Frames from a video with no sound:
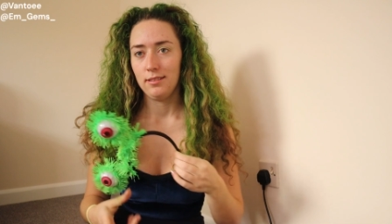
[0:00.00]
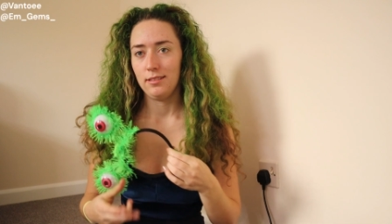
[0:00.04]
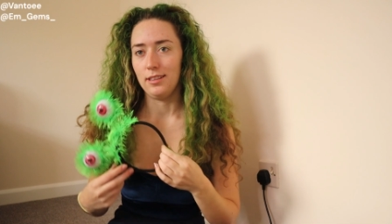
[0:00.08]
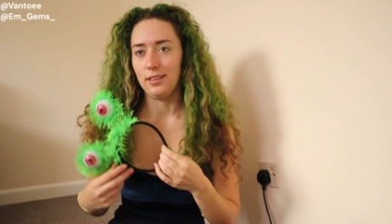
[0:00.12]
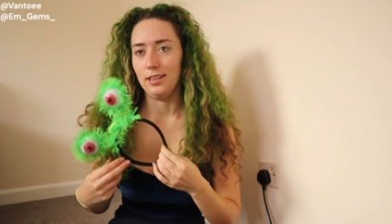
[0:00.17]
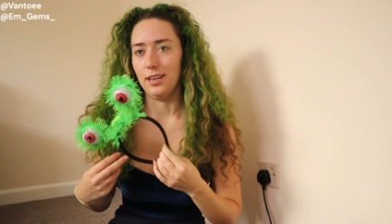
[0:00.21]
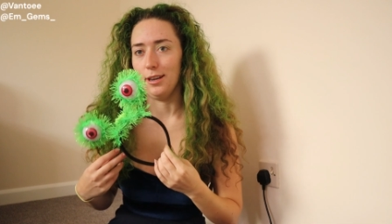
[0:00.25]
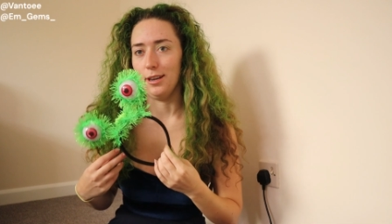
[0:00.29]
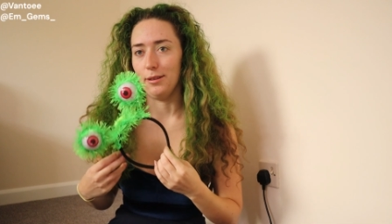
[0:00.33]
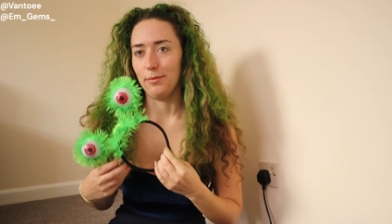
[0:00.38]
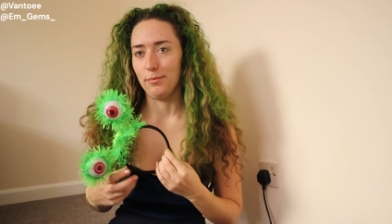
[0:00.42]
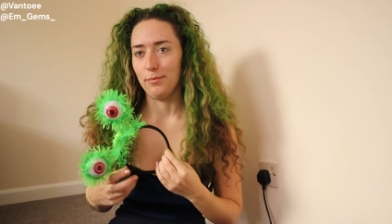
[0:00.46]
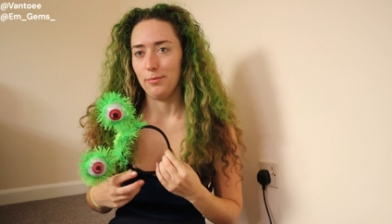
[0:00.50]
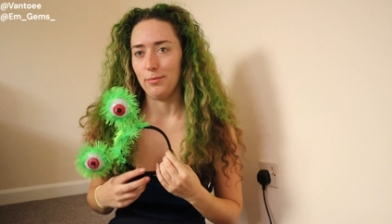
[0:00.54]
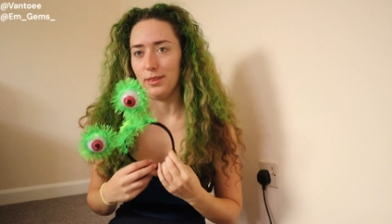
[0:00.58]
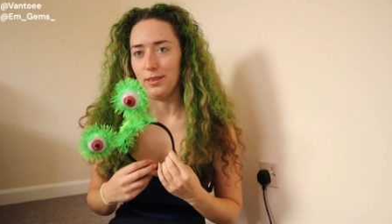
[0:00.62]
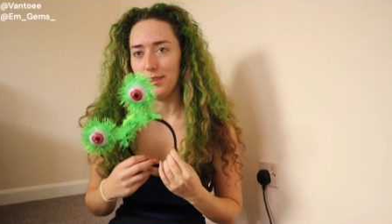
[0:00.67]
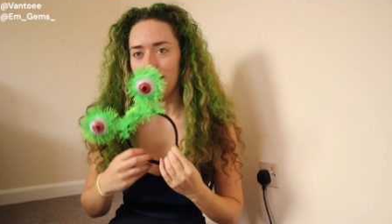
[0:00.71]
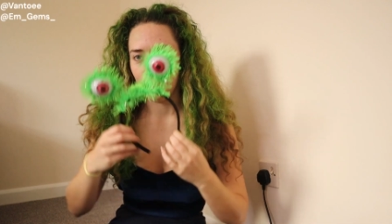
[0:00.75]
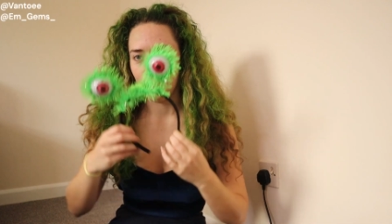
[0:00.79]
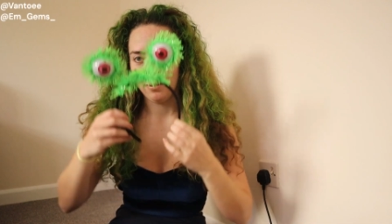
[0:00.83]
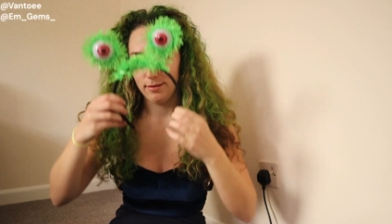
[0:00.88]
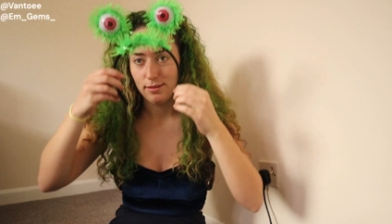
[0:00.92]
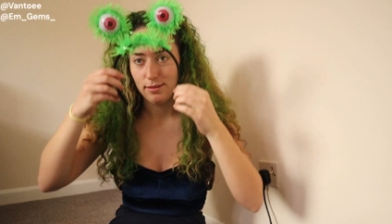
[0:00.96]
you know,
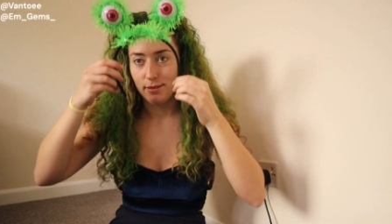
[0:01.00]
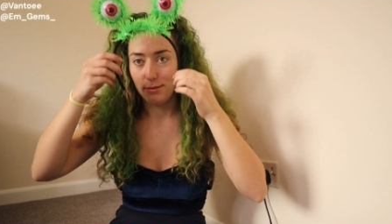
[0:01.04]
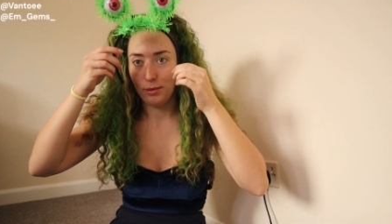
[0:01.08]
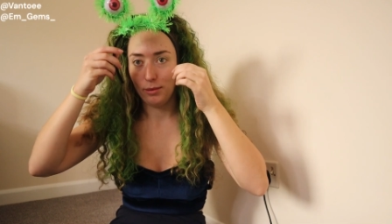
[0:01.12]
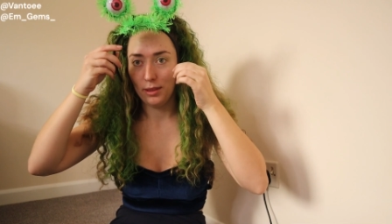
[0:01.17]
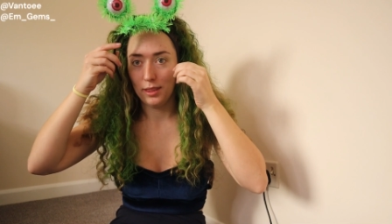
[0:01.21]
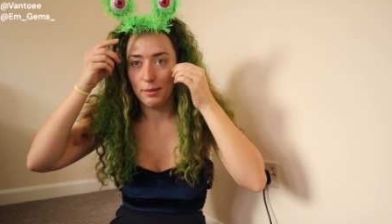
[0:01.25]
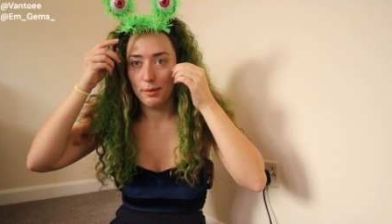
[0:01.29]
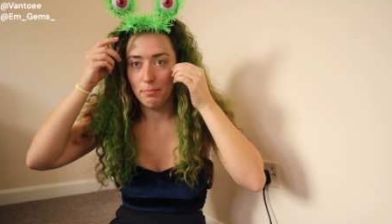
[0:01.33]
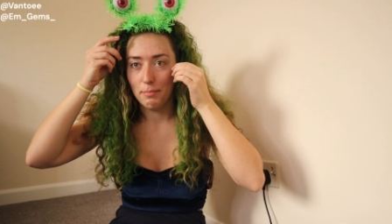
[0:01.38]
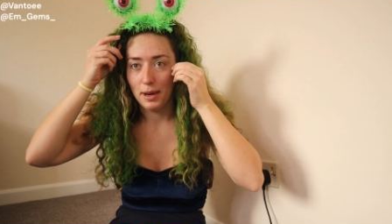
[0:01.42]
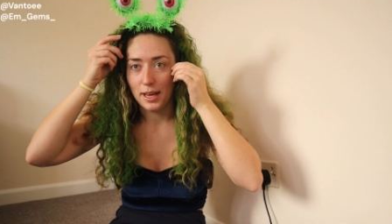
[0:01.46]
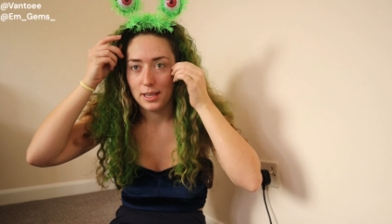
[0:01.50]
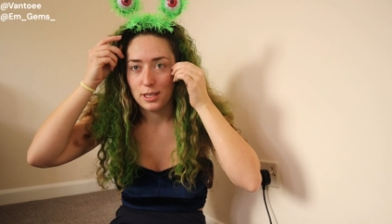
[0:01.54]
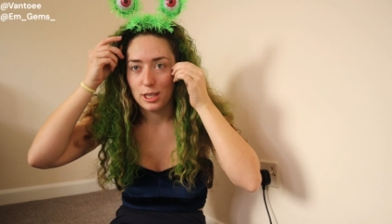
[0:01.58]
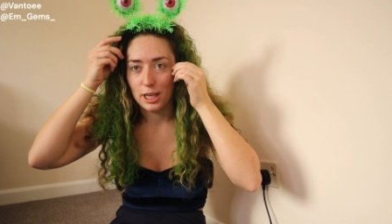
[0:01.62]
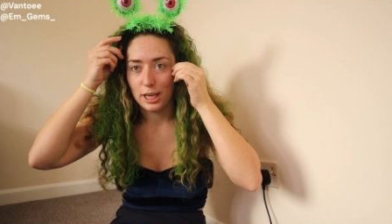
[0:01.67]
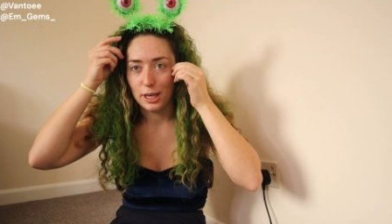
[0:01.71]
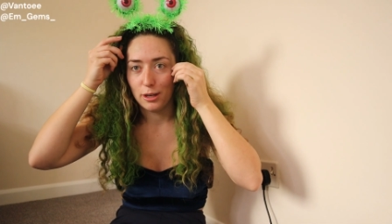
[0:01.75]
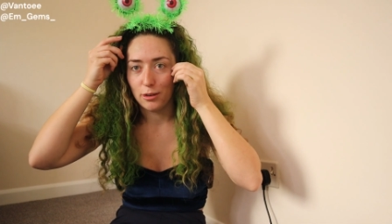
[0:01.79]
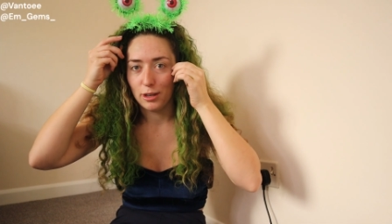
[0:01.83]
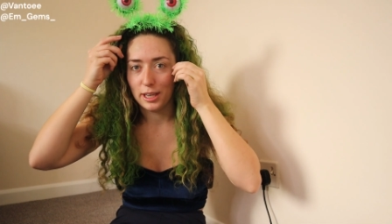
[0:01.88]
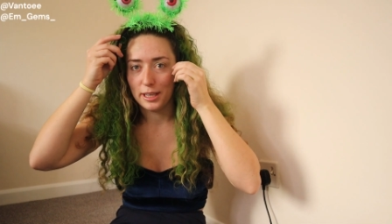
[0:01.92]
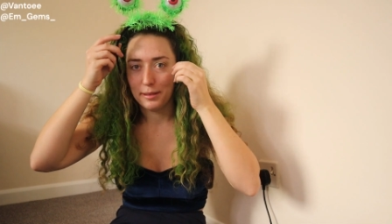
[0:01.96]
with the
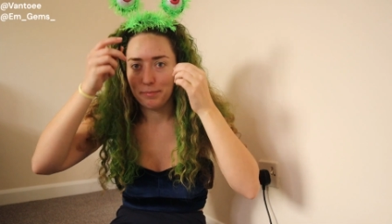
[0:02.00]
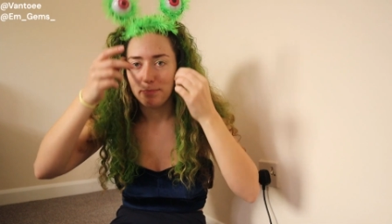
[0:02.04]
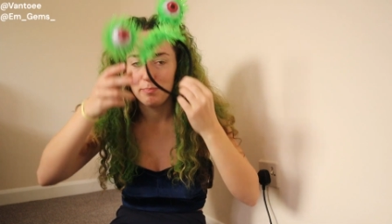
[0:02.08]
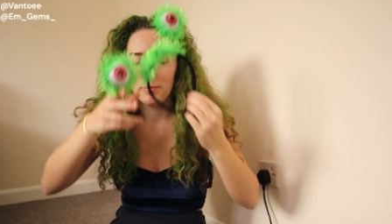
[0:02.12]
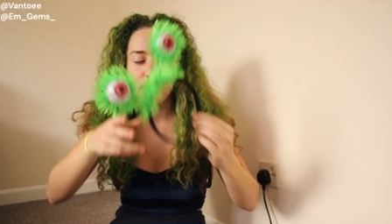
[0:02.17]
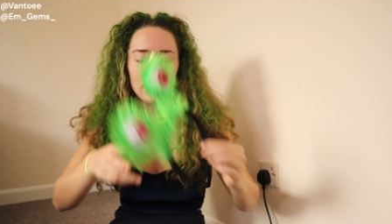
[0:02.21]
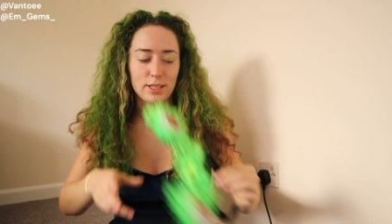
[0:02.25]
matching green.